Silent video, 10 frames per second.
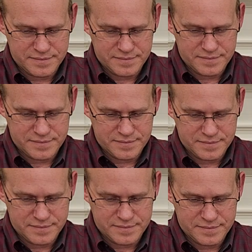
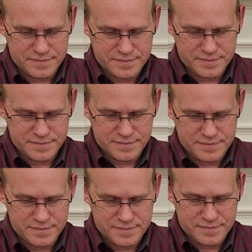
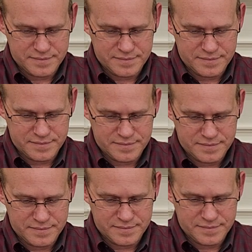
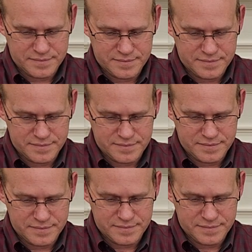
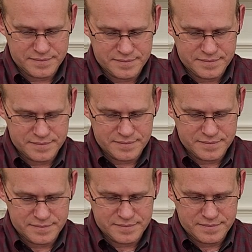
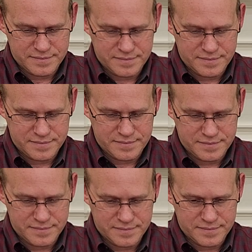
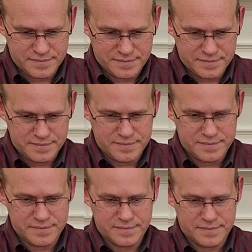
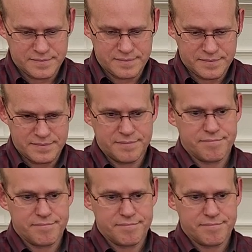The person shown says nothing.